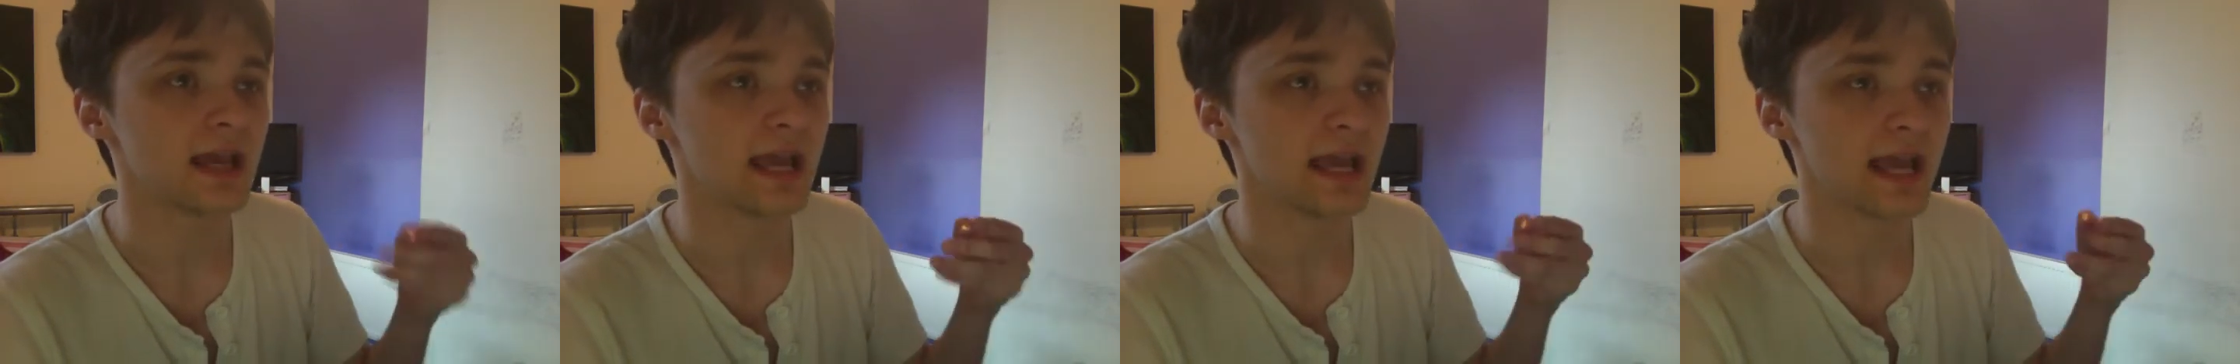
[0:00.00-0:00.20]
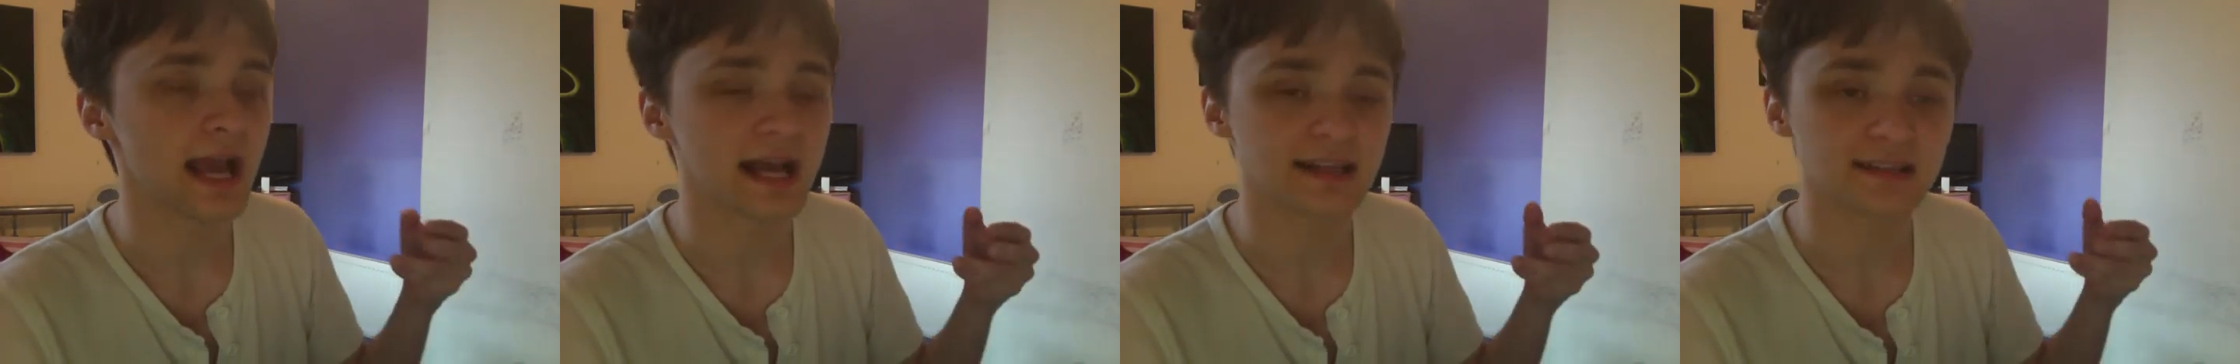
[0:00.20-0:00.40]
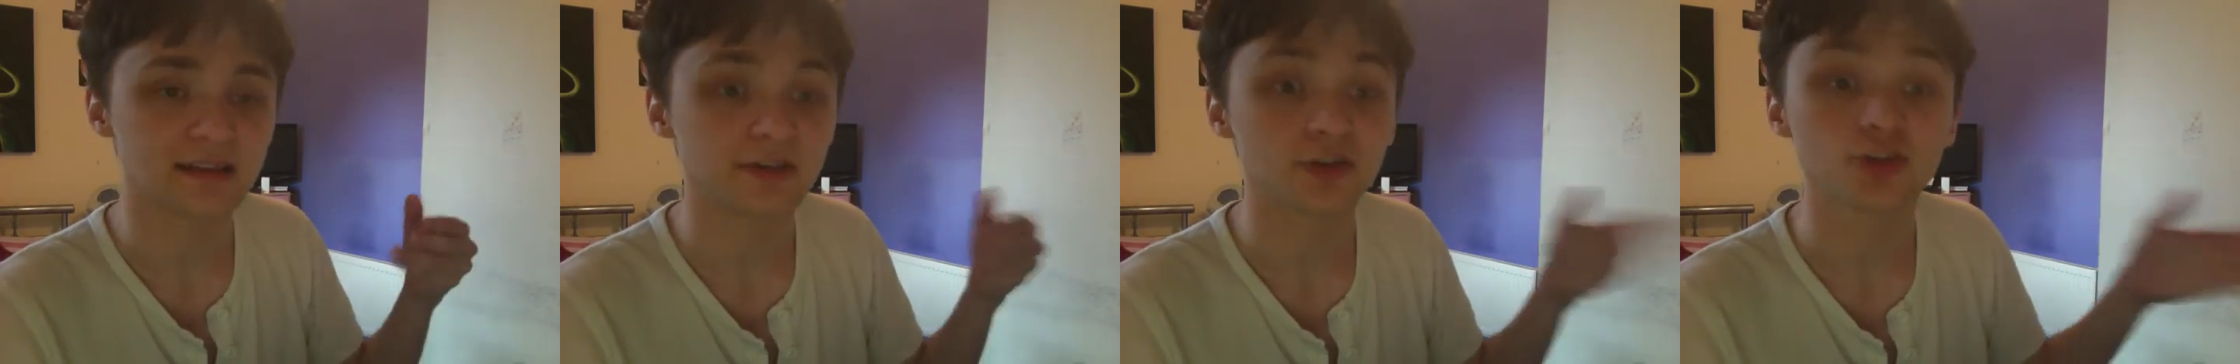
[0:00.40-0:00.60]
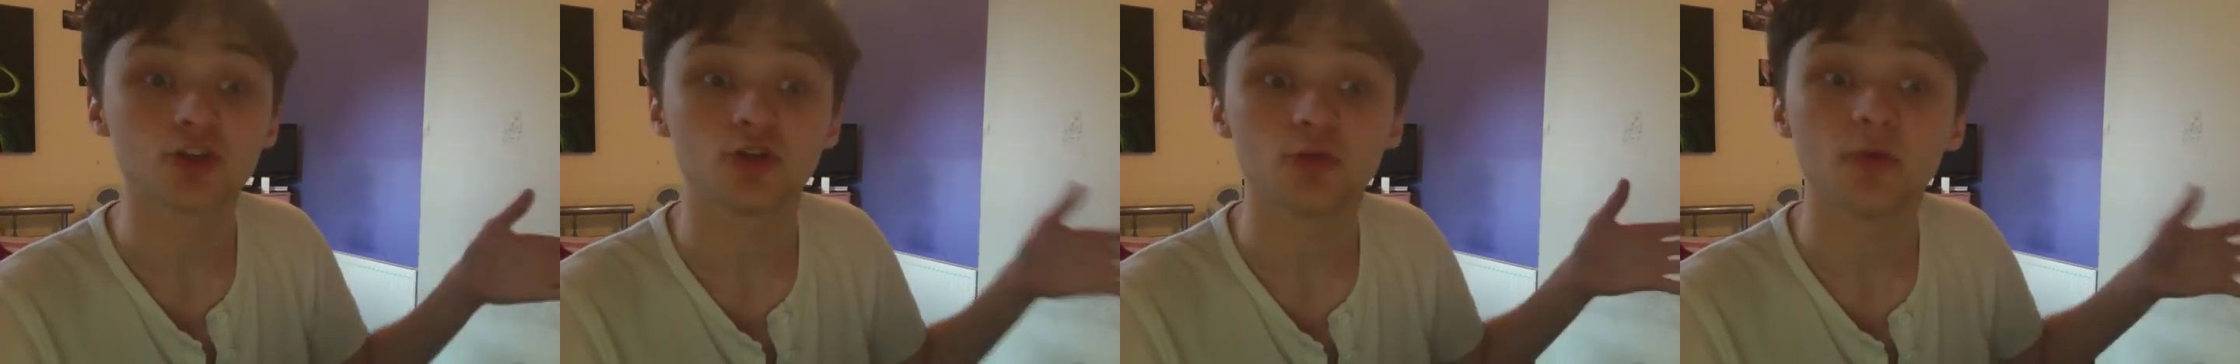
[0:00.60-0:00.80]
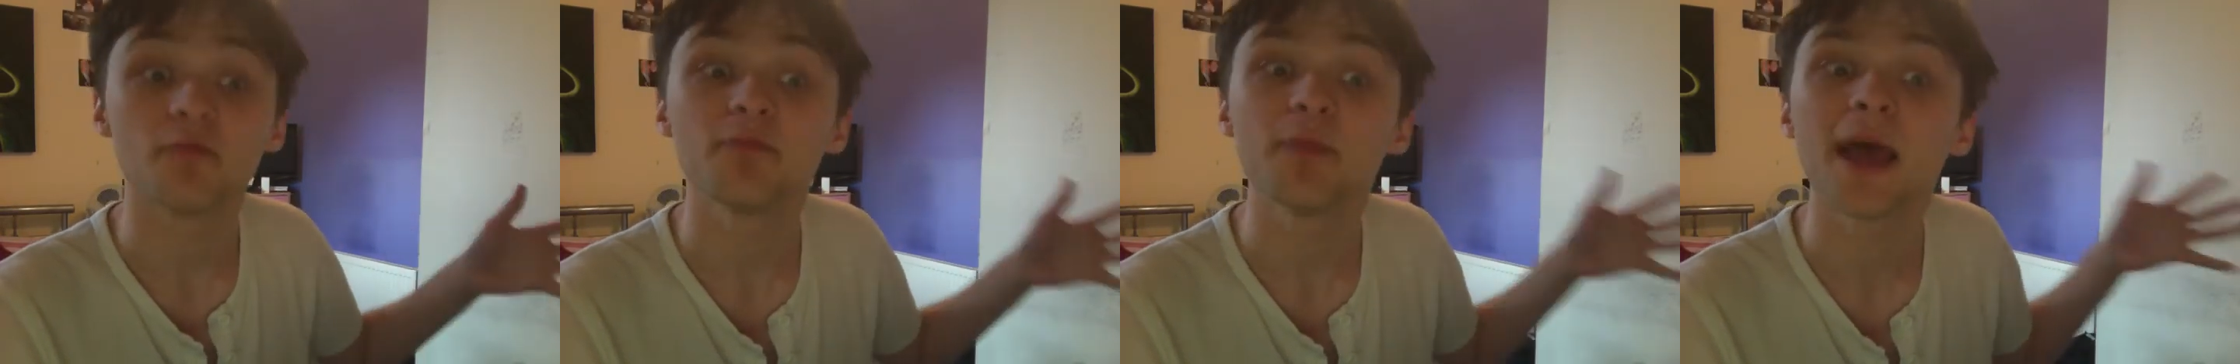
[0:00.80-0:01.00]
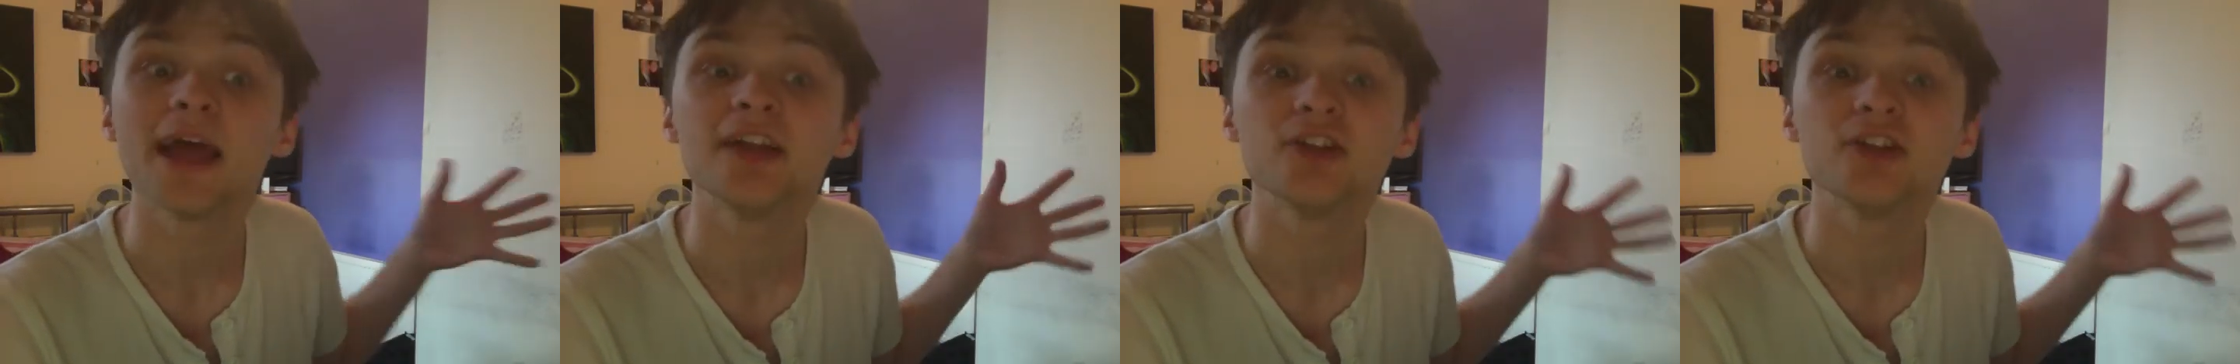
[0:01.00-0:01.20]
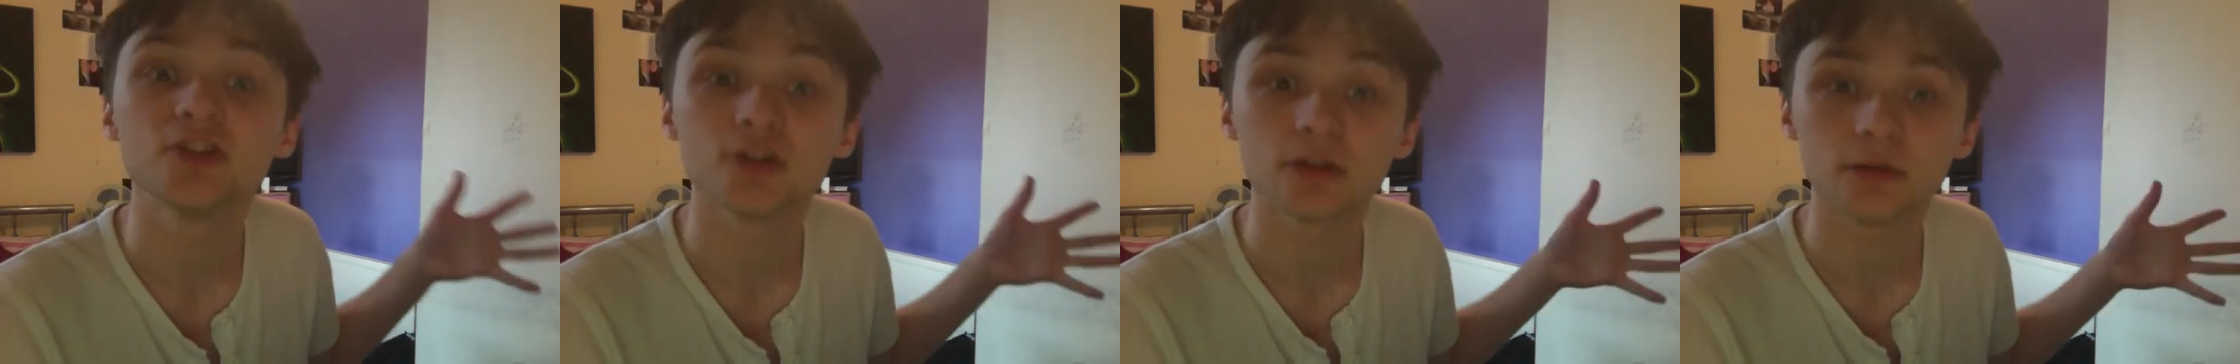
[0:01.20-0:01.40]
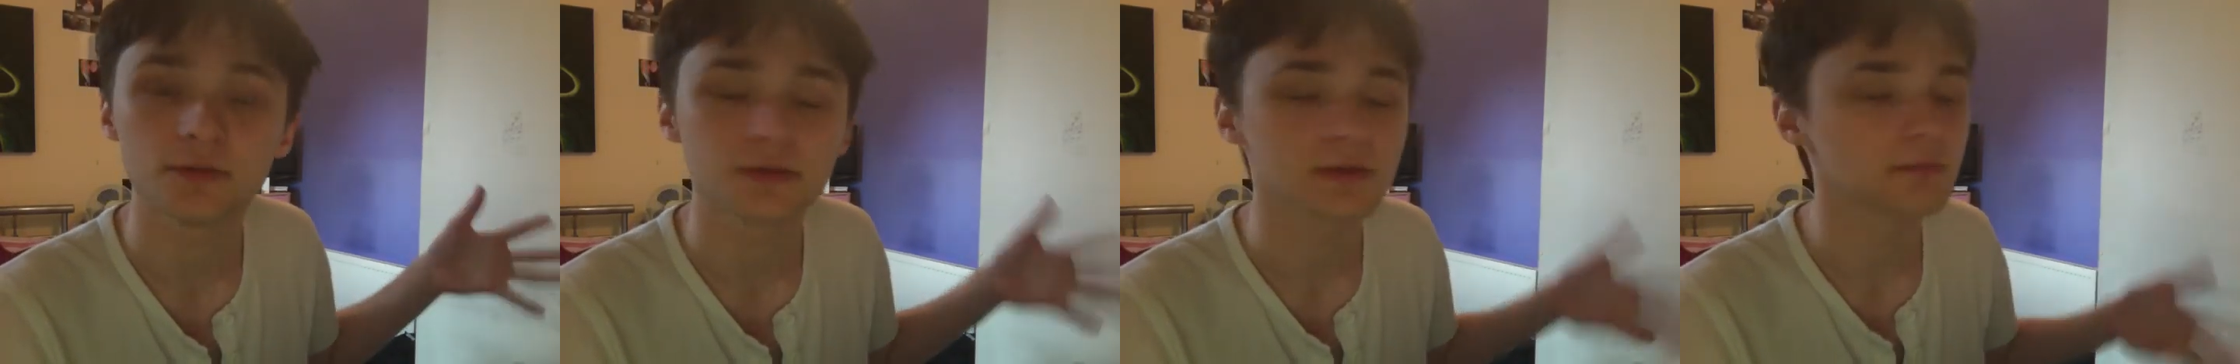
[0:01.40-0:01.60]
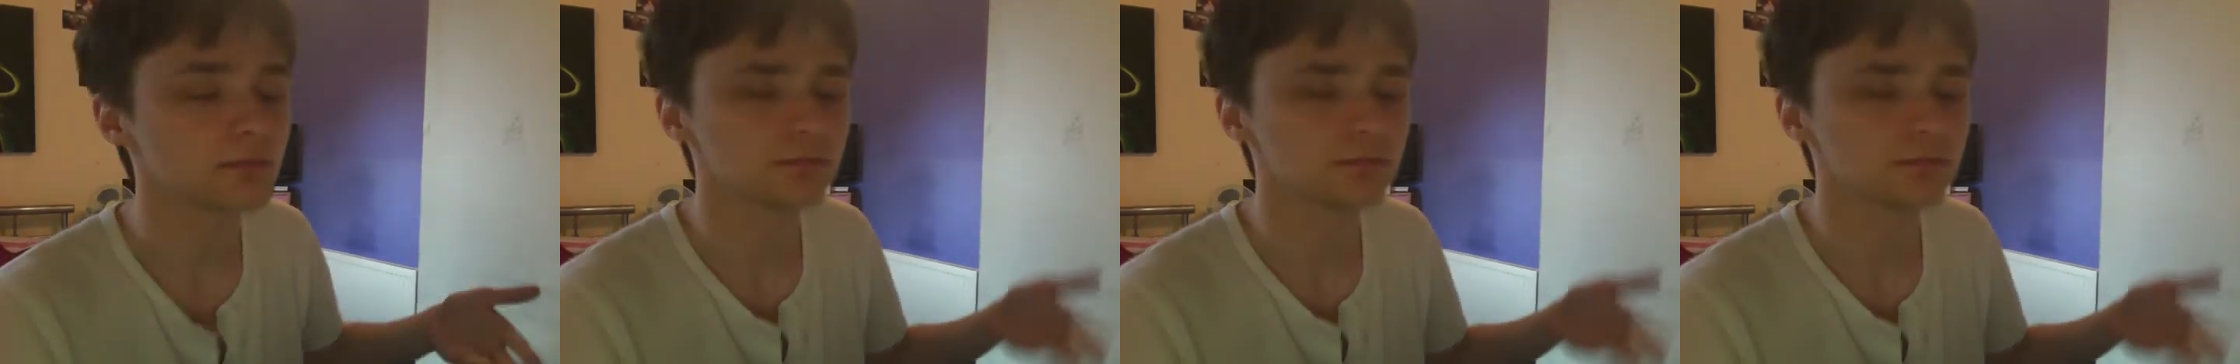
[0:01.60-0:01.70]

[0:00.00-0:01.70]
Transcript: it has something to do with pendulums,